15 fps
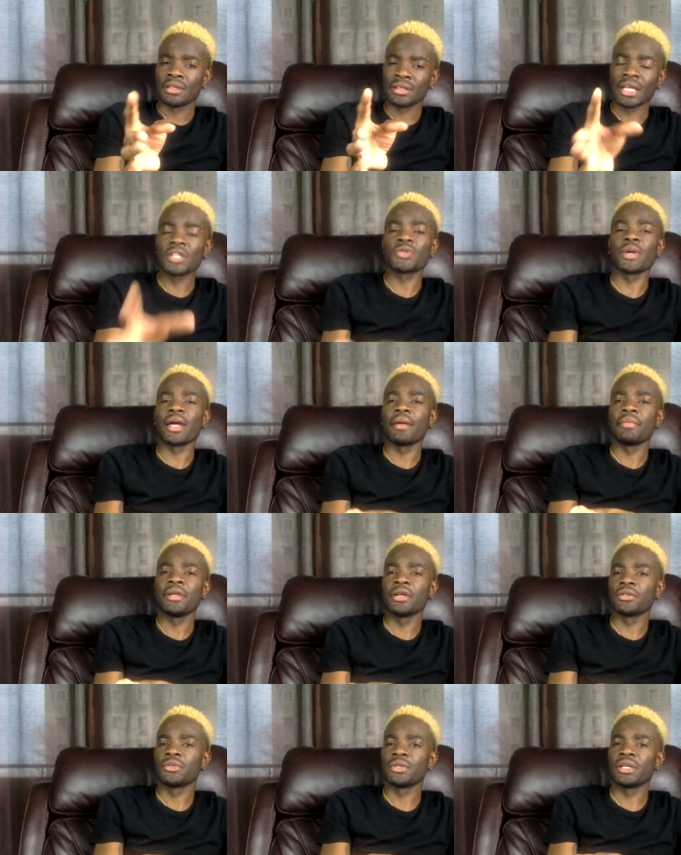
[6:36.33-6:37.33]
that's why I'm
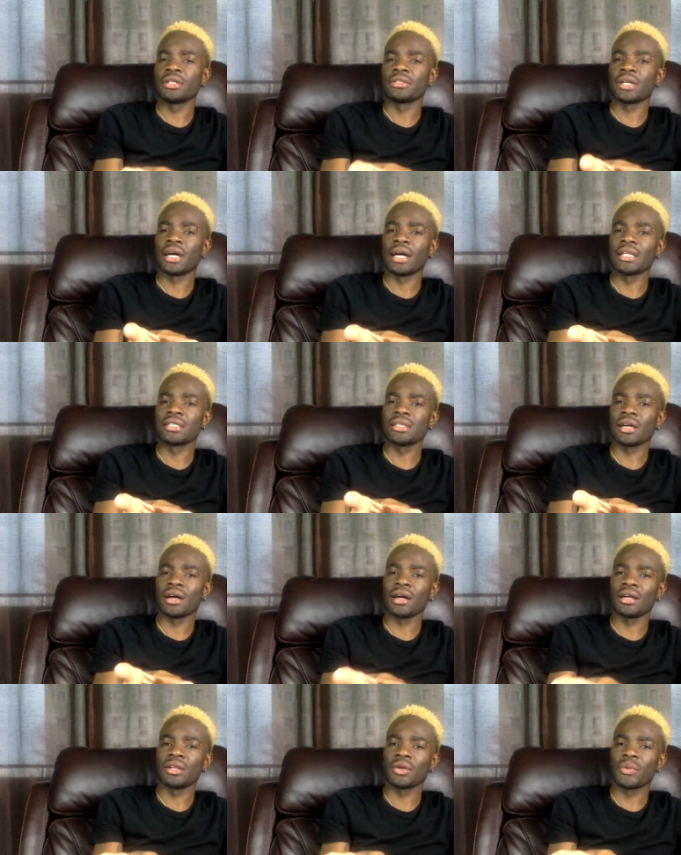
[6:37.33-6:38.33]
here today to answer
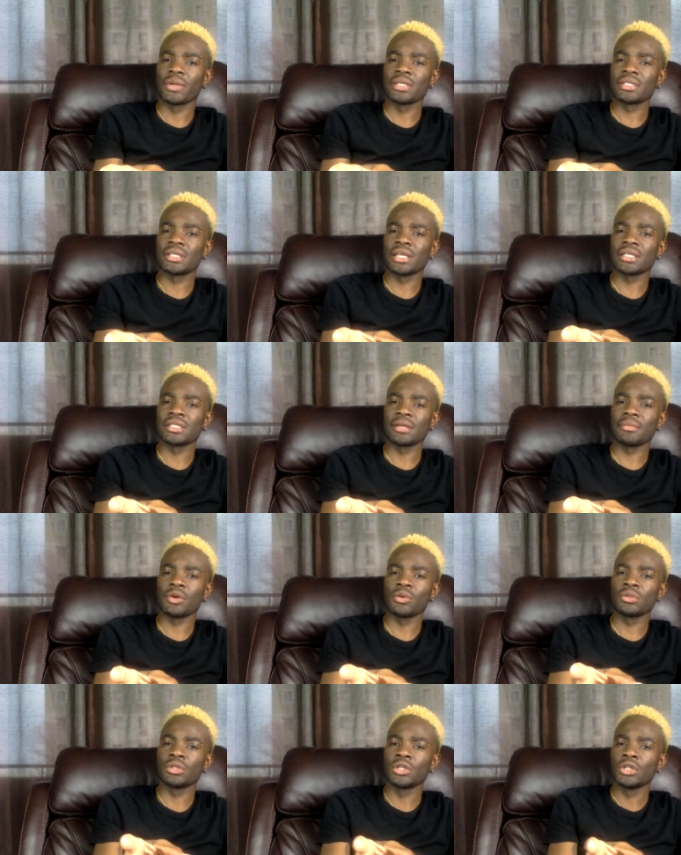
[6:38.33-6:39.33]
all the questions
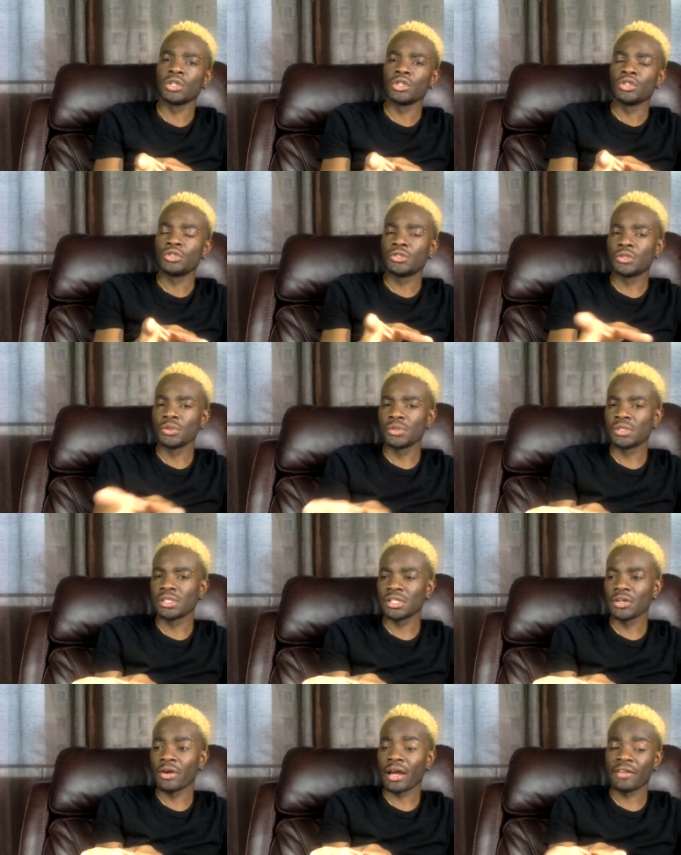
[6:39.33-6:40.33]
about
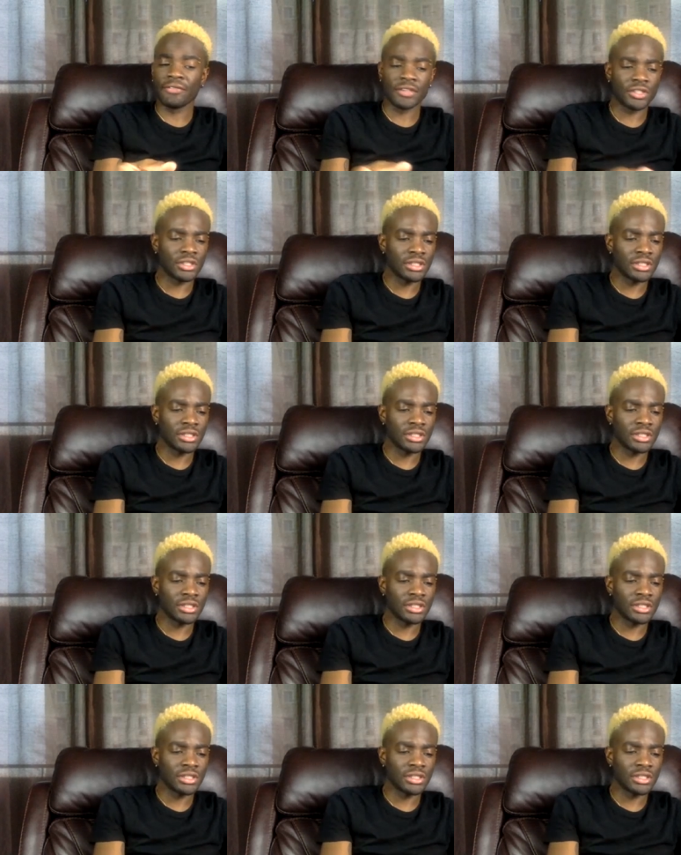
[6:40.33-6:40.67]
choosing the right fish.